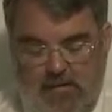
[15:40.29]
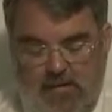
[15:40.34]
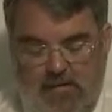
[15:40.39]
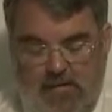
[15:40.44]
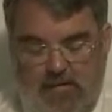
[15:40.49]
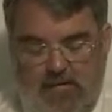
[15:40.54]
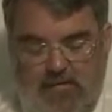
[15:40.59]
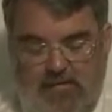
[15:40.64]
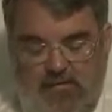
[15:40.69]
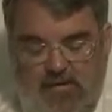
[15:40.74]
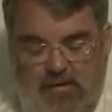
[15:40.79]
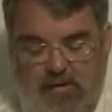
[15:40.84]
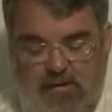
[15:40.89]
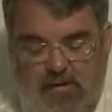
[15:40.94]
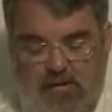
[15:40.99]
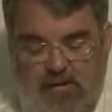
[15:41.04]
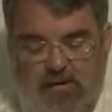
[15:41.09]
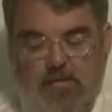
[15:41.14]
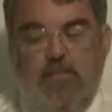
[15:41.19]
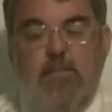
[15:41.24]
there's
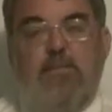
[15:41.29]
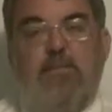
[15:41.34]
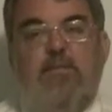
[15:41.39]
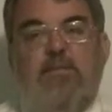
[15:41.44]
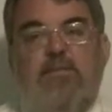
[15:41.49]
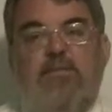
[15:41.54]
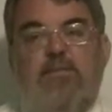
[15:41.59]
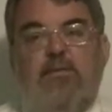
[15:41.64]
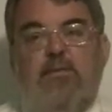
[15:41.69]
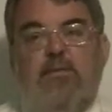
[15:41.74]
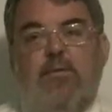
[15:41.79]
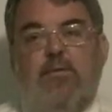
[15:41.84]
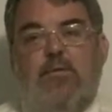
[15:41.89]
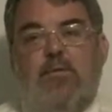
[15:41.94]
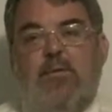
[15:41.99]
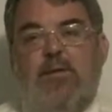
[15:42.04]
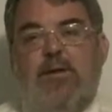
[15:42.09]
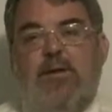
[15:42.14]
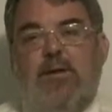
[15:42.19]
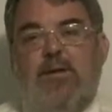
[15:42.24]
a
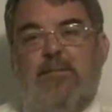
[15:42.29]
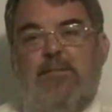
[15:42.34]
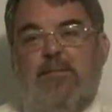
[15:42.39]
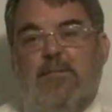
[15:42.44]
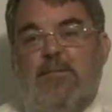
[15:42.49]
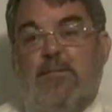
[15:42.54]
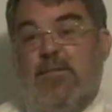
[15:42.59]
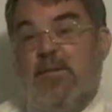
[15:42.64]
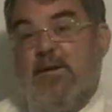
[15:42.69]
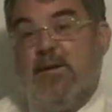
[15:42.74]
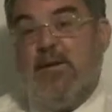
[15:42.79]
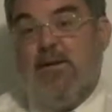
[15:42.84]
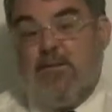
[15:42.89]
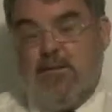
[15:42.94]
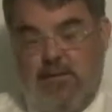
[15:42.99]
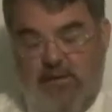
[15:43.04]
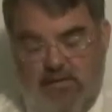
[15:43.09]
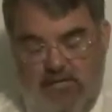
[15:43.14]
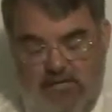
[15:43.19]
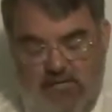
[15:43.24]
0.8%
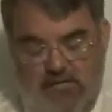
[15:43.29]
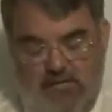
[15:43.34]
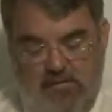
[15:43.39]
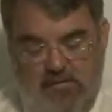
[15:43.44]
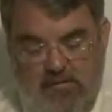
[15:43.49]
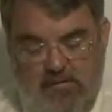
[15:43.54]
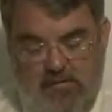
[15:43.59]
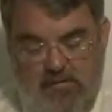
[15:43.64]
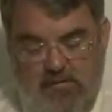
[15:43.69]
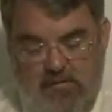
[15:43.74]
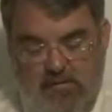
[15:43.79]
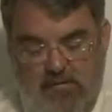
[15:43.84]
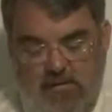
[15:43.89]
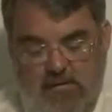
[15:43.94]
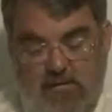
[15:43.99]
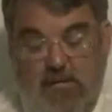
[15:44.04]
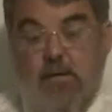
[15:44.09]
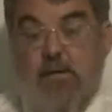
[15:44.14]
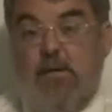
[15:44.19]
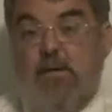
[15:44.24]
increase
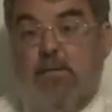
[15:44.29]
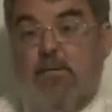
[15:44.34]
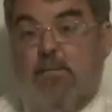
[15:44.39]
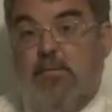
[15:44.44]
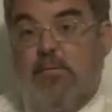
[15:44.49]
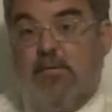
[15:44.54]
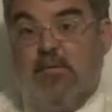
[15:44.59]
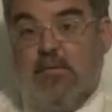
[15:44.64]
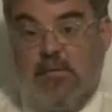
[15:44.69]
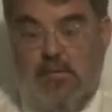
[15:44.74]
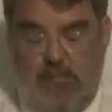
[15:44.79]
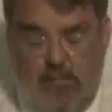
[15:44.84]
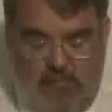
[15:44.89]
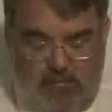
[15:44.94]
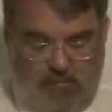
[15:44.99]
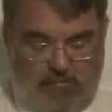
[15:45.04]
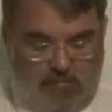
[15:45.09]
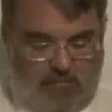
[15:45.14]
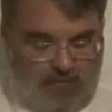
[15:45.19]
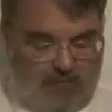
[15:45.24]
in the percent of
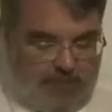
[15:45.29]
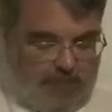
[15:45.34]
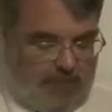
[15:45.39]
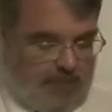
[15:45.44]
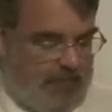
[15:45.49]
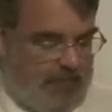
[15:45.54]
poor.